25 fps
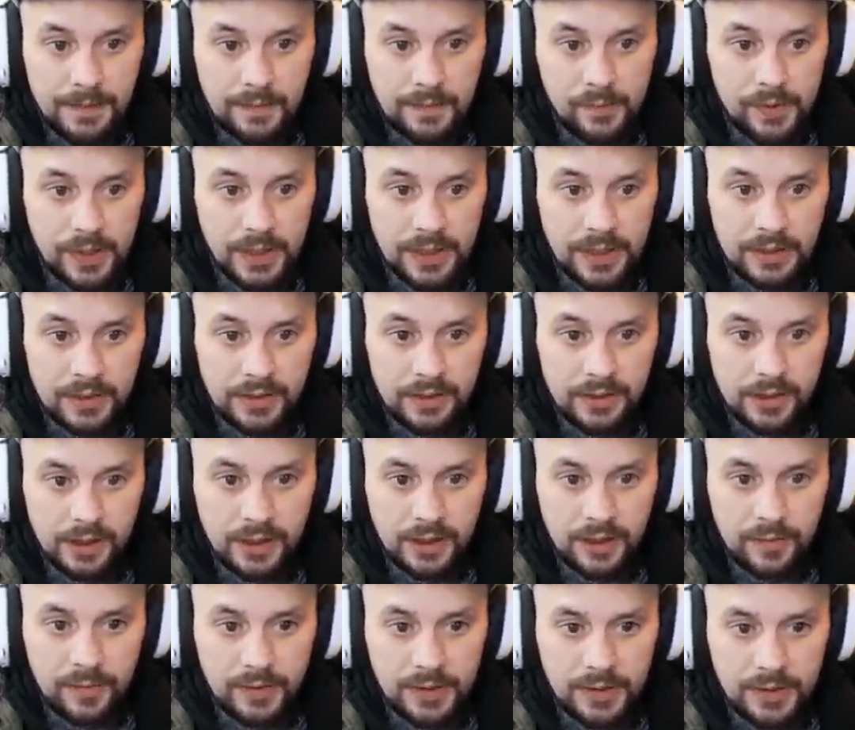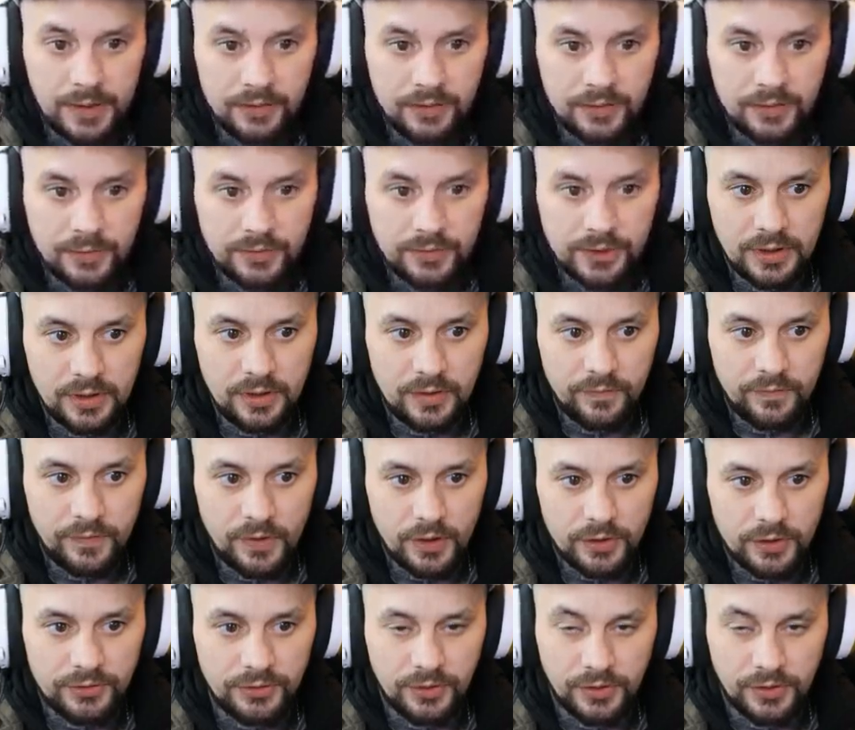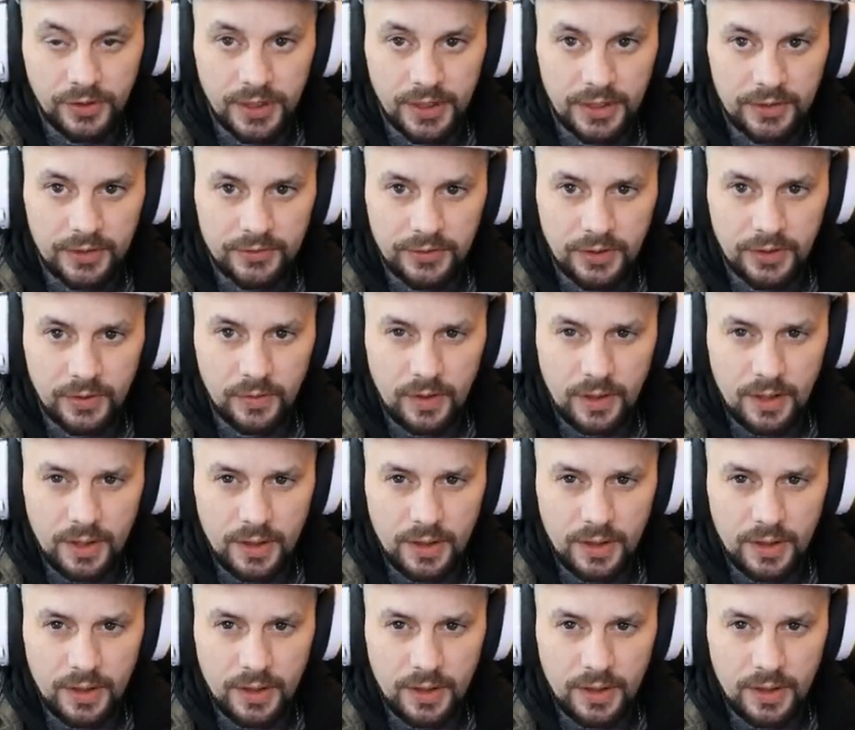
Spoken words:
We had a look and we noticed there was a lot of rocks on there, so I